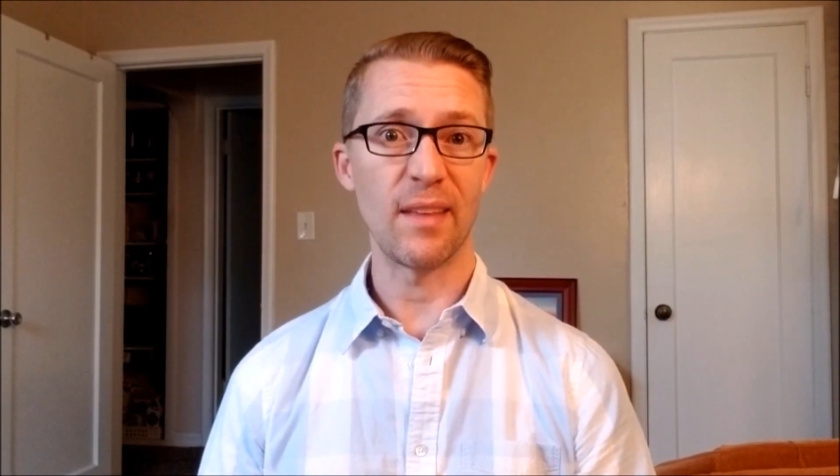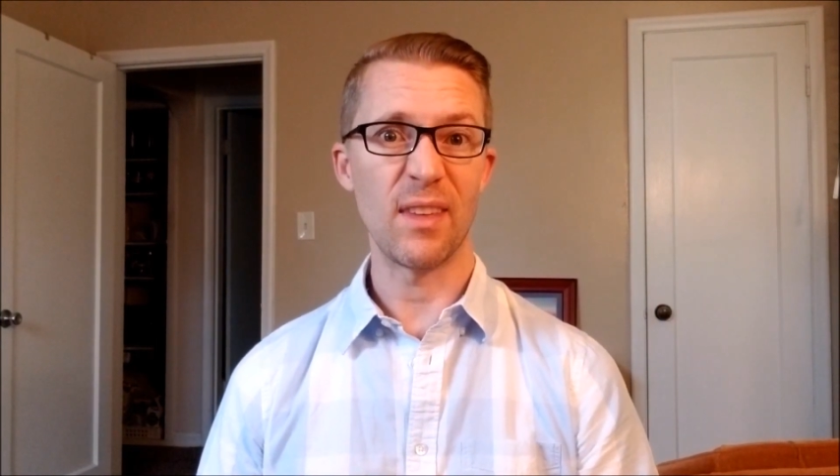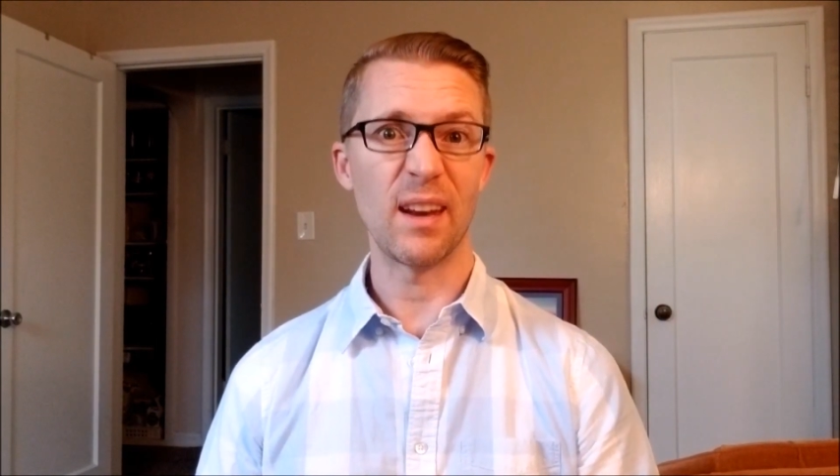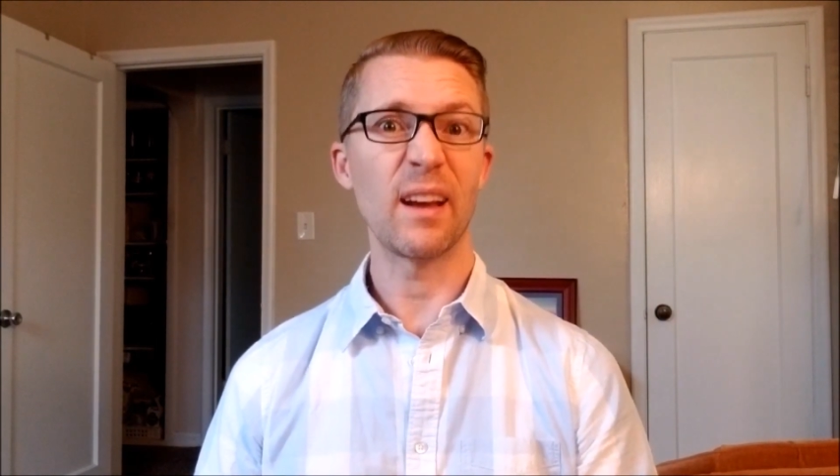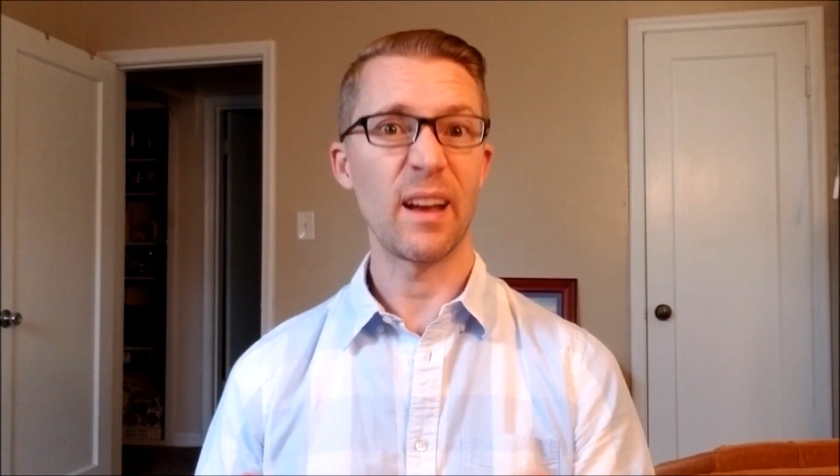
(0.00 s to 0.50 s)
and
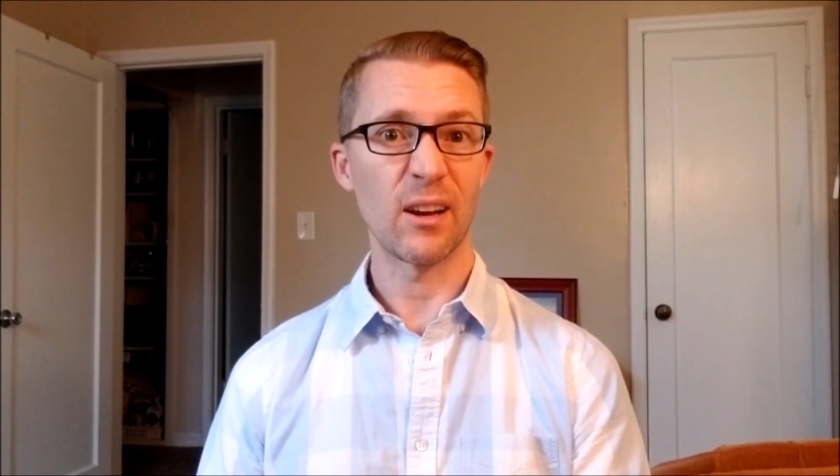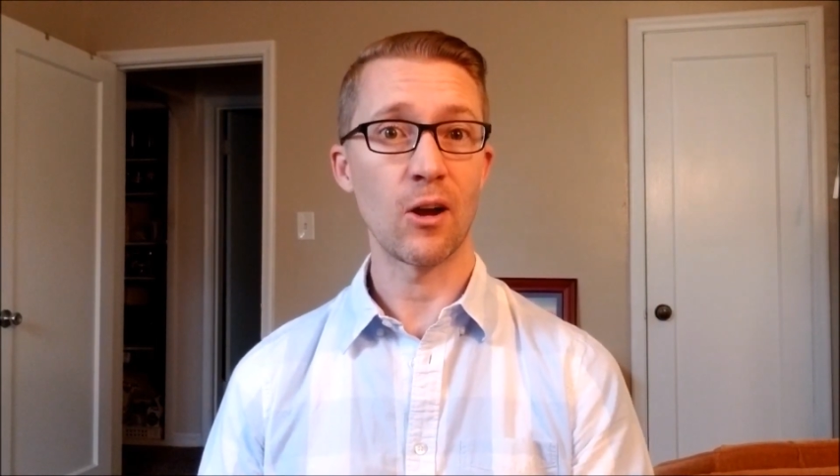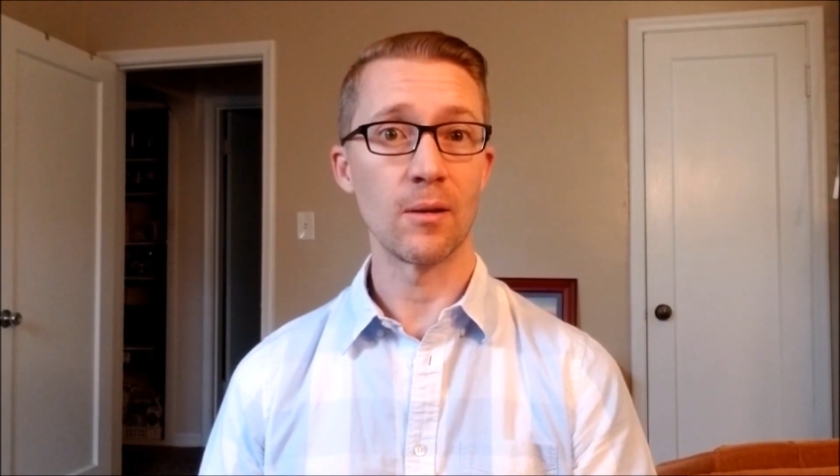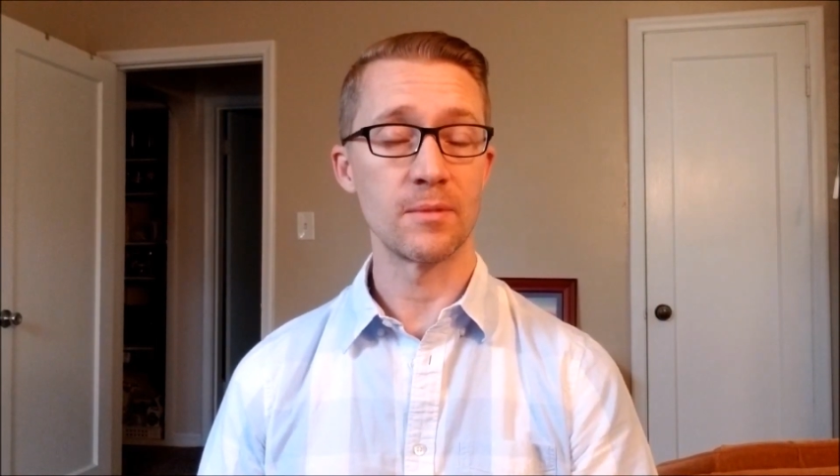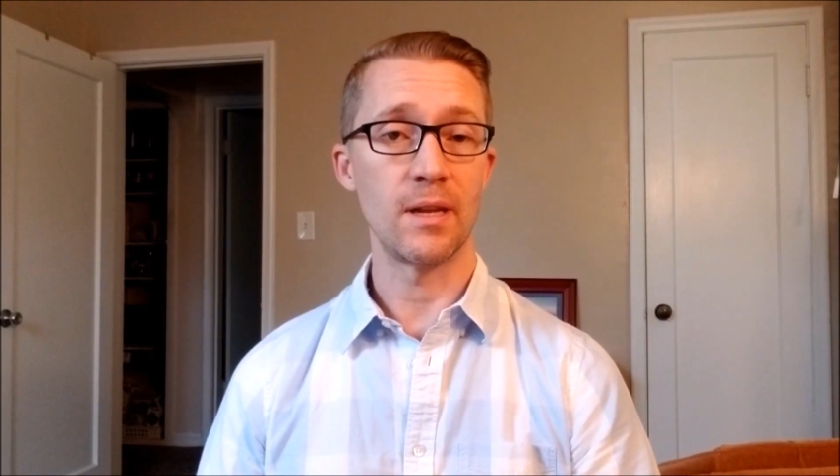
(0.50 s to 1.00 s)
then it kind of
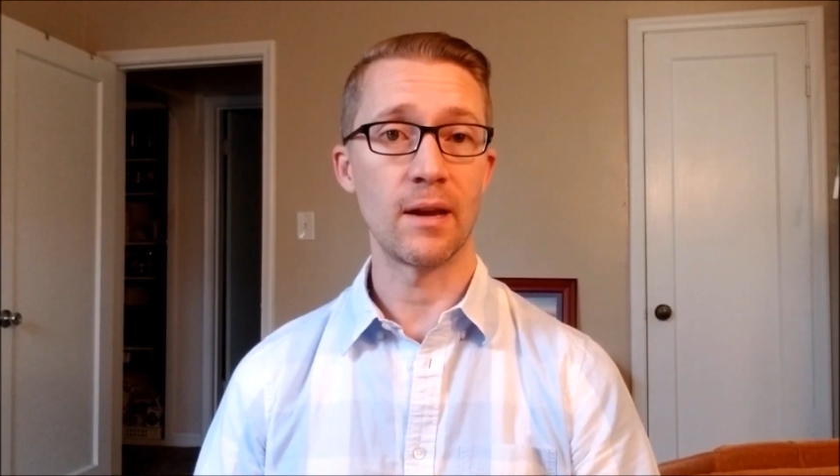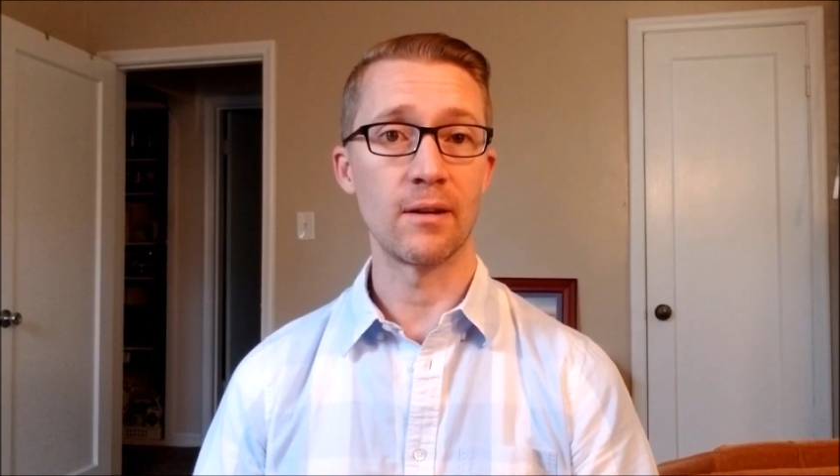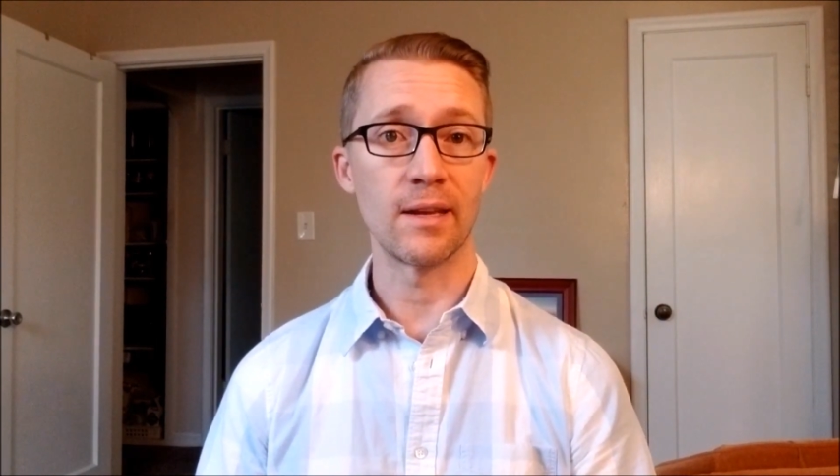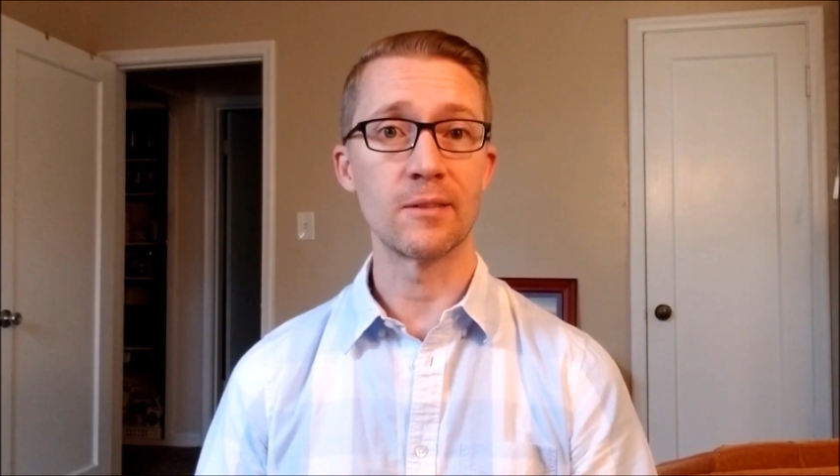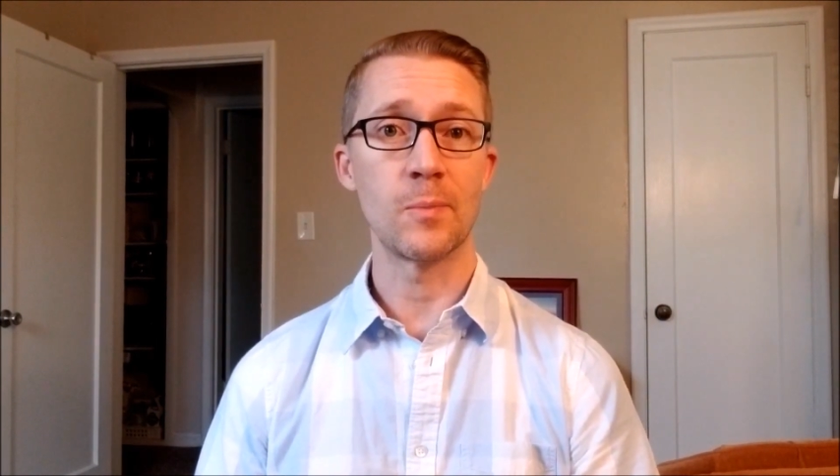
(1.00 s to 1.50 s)
calms down
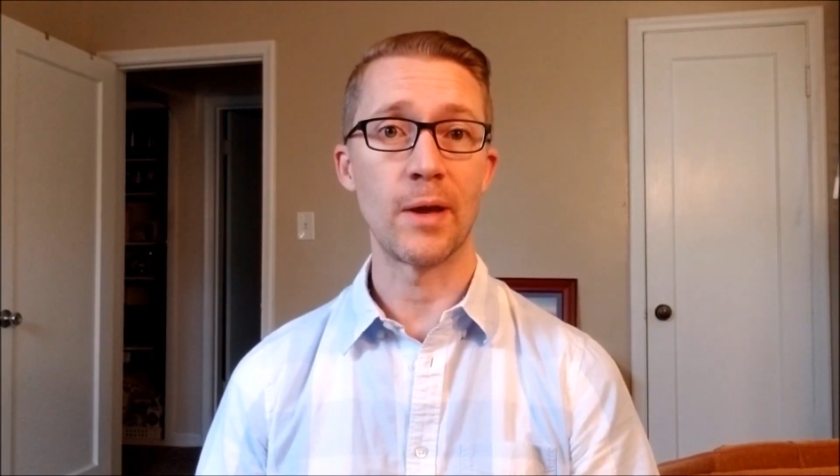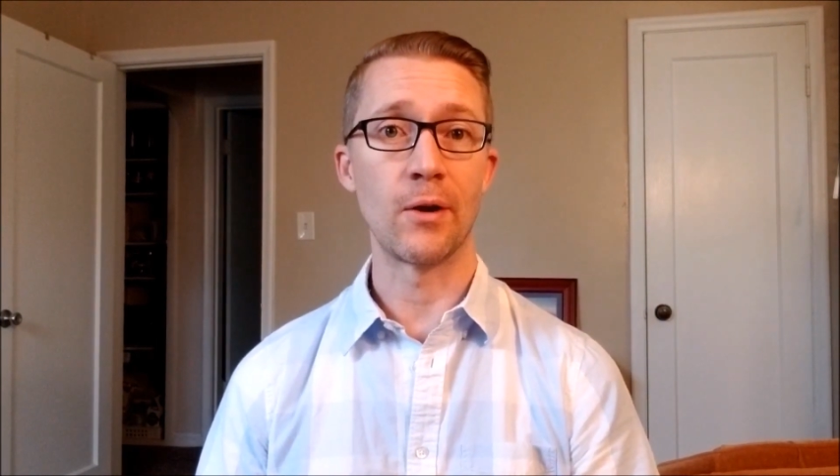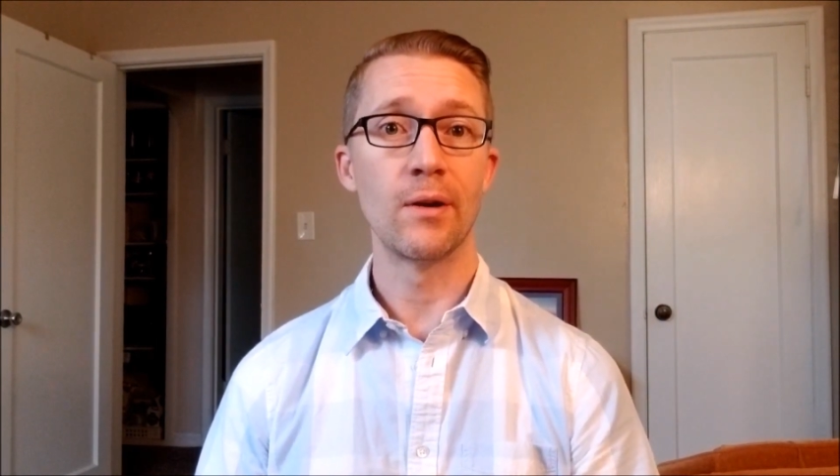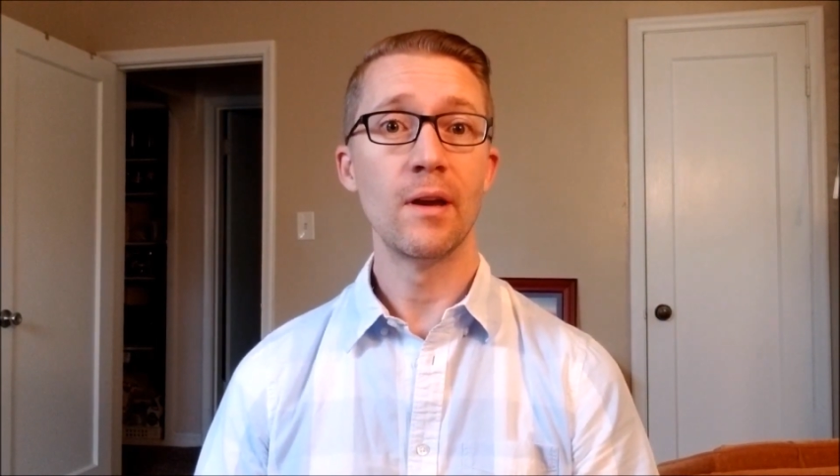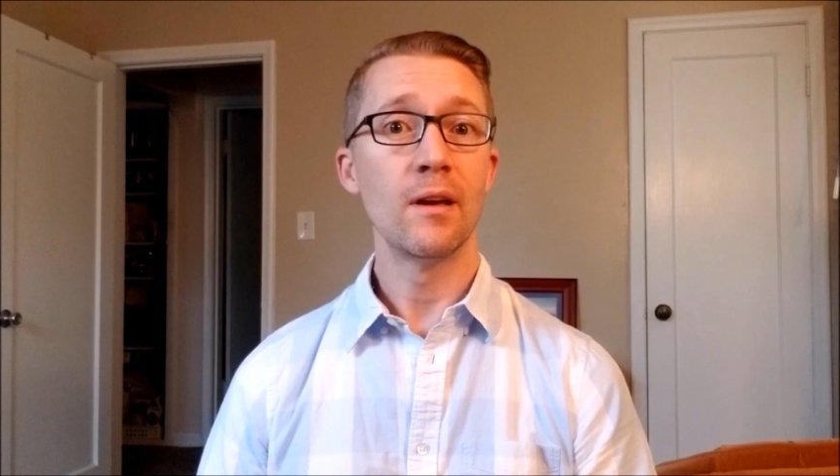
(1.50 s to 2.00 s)
and gets better.